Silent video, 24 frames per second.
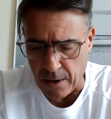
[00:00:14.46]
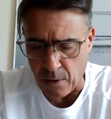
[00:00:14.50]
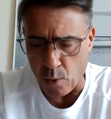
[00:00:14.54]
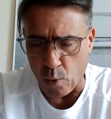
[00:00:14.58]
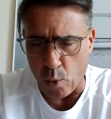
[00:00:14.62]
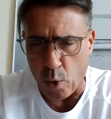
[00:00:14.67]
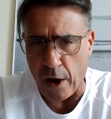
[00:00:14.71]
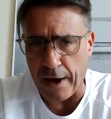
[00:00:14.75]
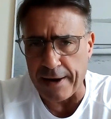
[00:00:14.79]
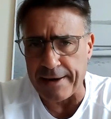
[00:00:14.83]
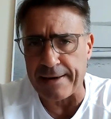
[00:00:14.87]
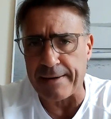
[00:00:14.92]

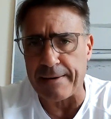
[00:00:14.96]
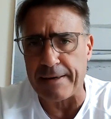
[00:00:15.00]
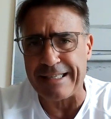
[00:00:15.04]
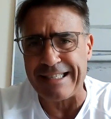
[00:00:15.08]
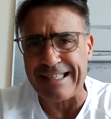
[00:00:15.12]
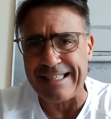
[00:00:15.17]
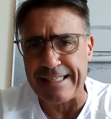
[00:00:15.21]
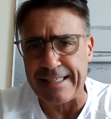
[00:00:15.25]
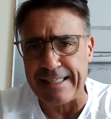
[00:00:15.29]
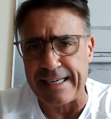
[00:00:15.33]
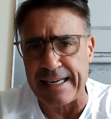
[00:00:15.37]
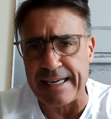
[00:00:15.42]
What
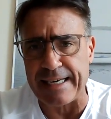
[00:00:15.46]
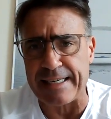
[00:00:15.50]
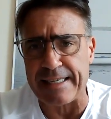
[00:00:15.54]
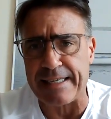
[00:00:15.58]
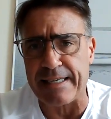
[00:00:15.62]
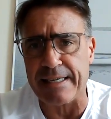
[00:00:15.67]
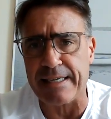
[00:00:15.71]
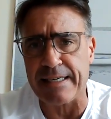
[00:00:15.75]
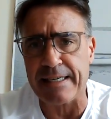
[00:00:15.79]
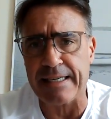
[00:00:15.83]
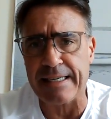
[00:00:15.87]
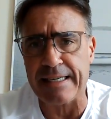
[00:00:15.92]

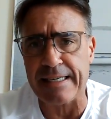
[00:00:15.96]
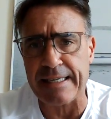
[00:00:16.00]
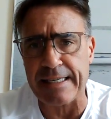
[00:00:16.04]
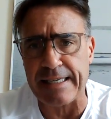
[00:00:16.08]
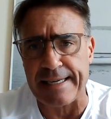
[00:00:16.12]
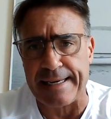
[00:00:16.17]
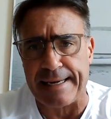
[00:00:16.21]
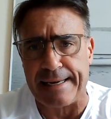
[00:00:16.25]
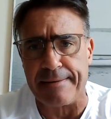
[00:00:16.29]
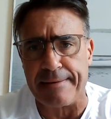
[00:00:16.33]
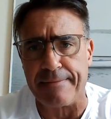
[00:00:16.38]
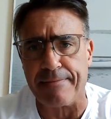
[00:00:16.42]
did
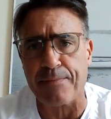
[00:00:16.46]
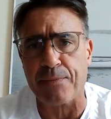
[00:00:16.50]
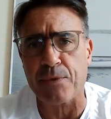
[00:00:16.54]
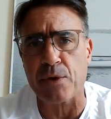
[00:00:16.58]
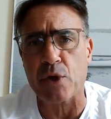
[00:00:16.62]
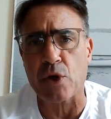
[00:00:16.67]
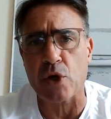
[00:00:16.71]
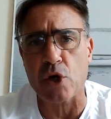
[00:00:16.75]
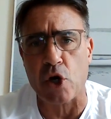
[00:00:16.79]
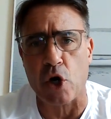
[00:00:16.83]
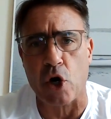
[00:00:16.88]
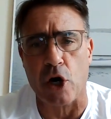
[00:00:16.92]
it
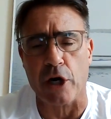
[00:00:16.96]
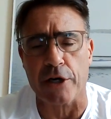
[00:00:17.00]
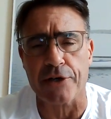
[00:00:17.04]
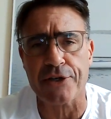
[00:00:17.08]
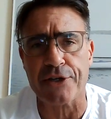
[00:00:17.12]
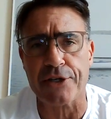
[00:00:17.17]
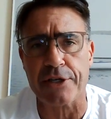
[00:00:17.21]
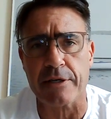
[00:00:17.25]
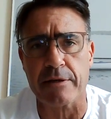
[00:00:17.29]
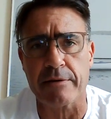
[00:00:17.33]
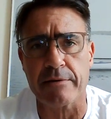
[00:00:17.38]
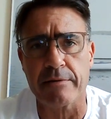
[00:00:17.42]

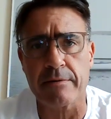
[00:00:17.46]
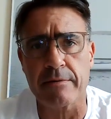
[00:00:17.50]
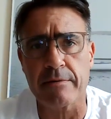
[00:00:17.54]
cost?